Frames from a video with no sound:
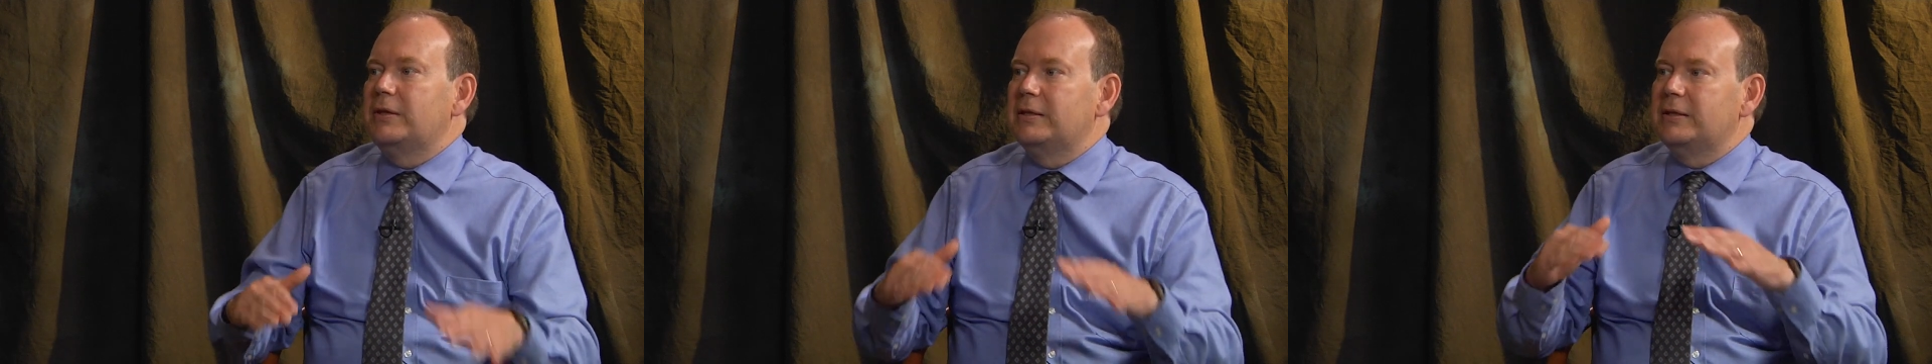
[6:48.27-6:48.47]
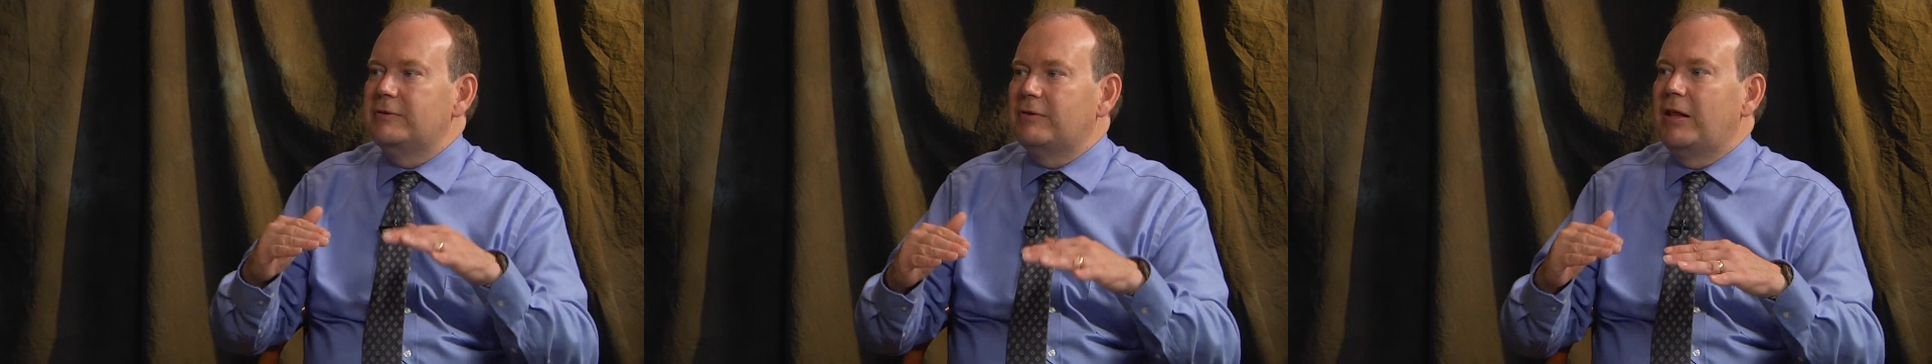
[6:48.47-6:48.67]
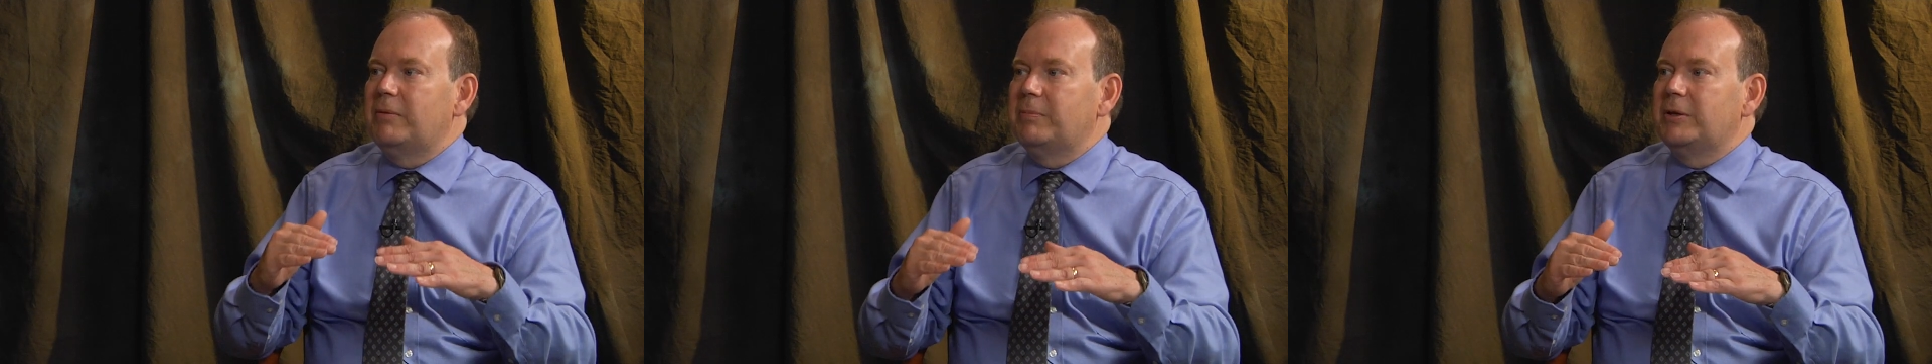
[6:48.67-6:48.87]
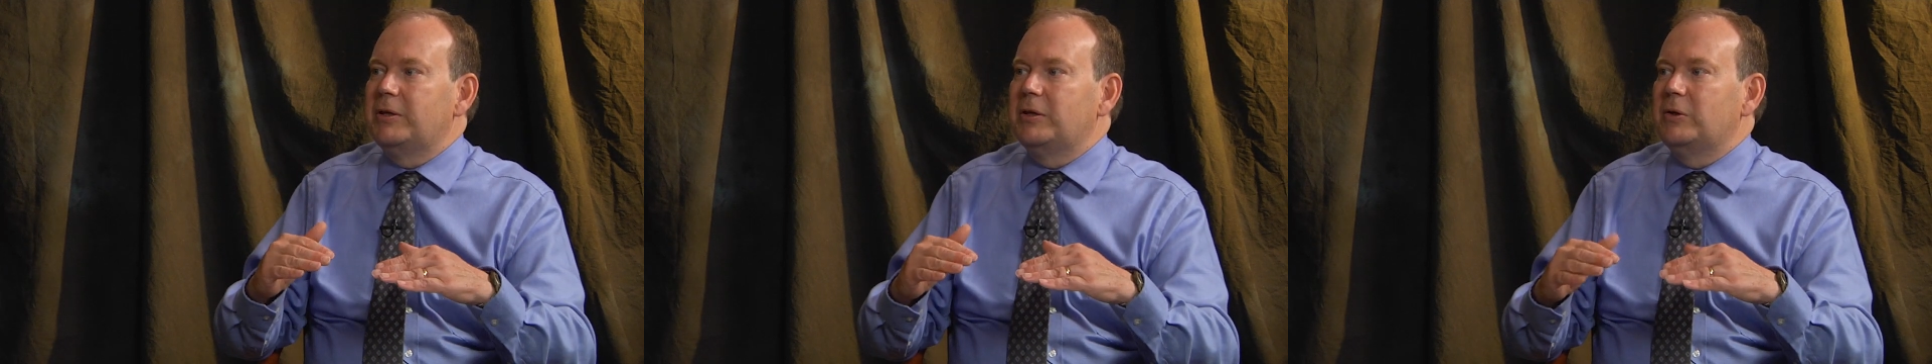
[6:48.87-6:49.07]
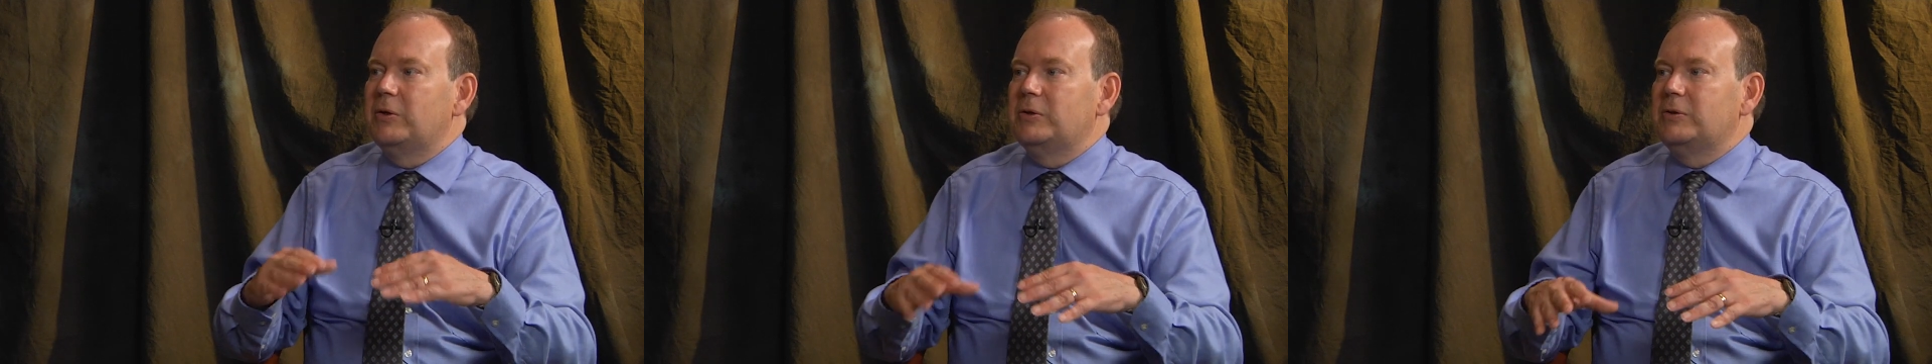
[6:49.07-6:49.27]
the development
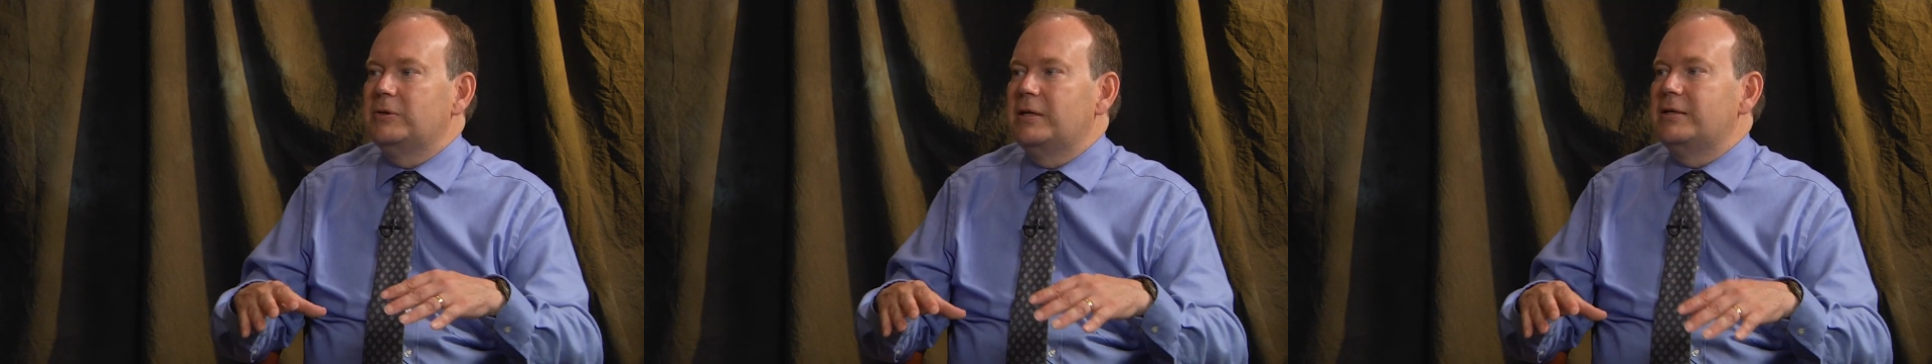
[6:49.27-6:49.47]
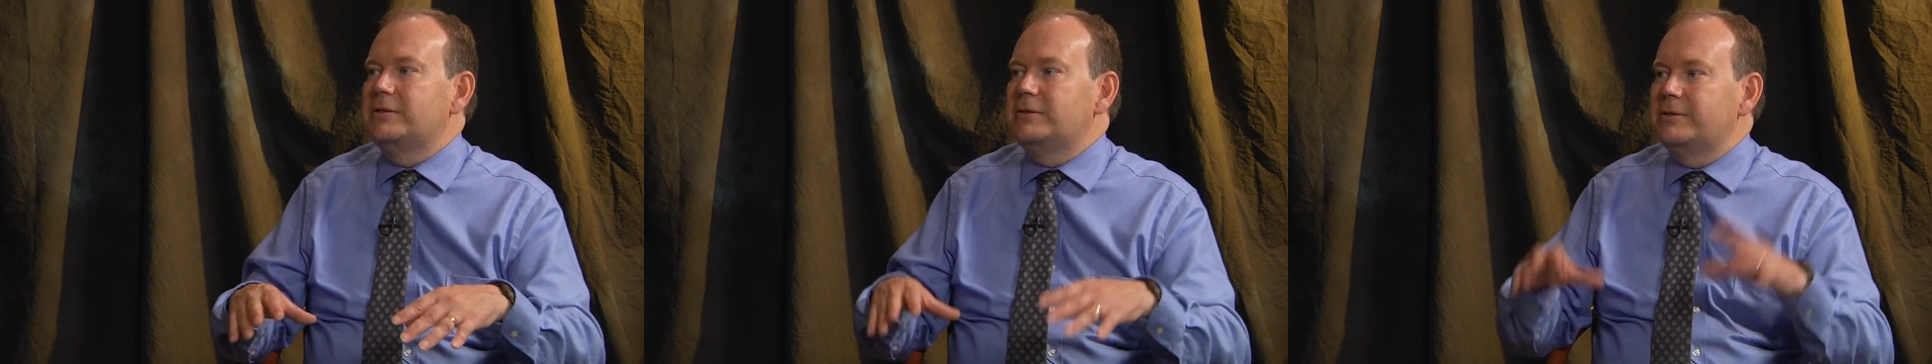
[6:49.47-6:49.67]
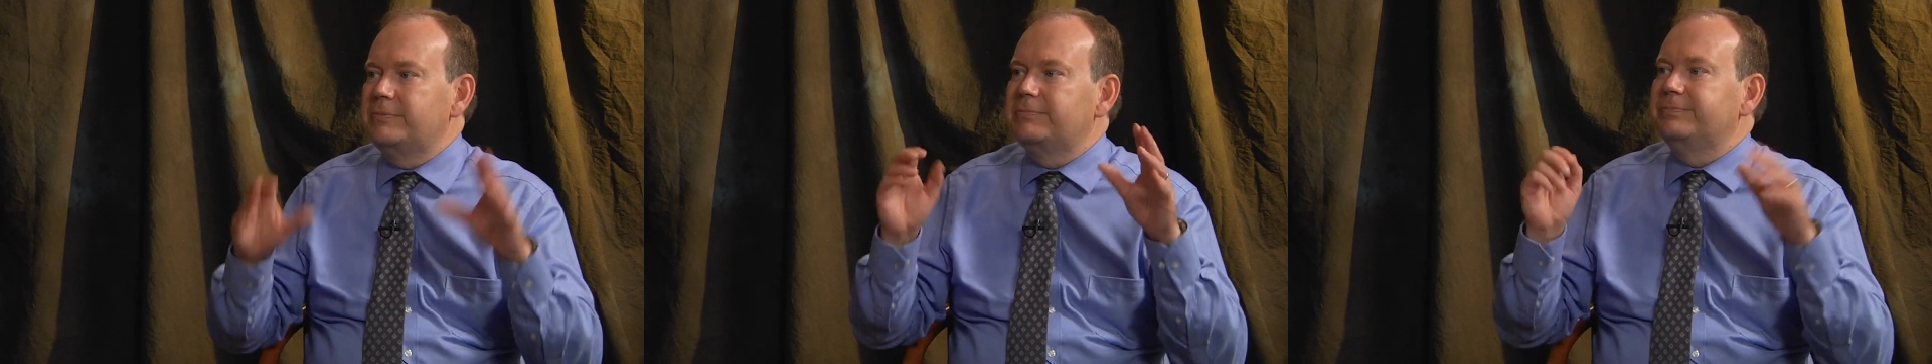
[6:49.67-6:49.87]
code does.